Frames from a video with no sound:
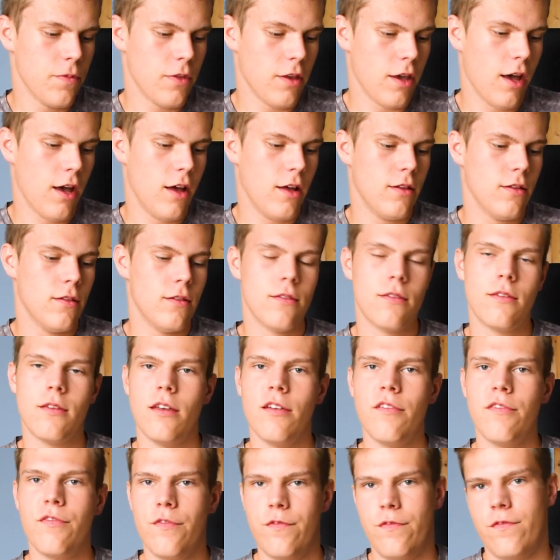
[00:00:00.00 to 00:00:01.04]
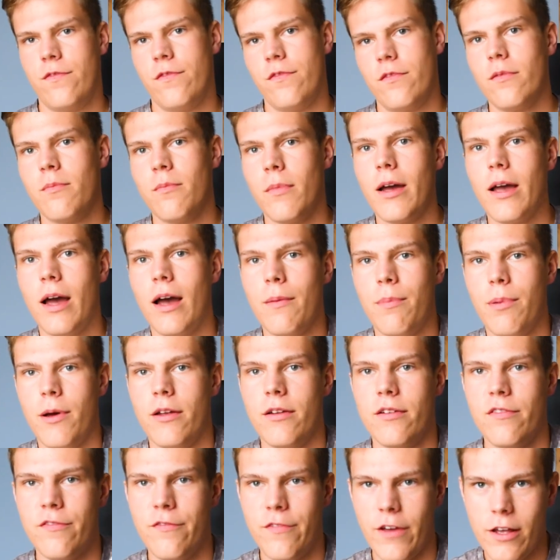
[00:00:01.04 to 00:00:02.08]
and if my
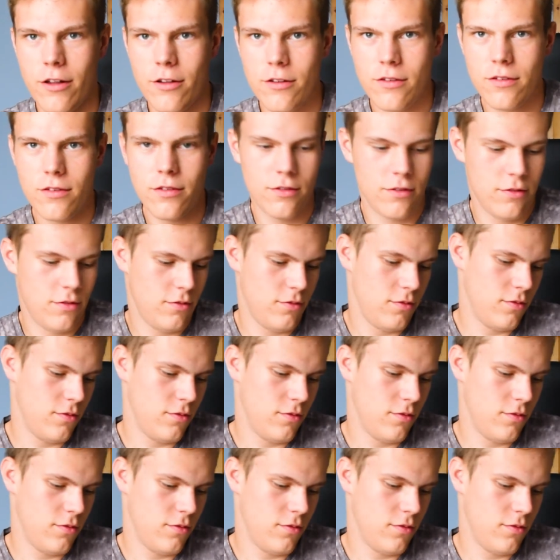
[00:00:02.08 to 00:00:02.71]
iPad fails,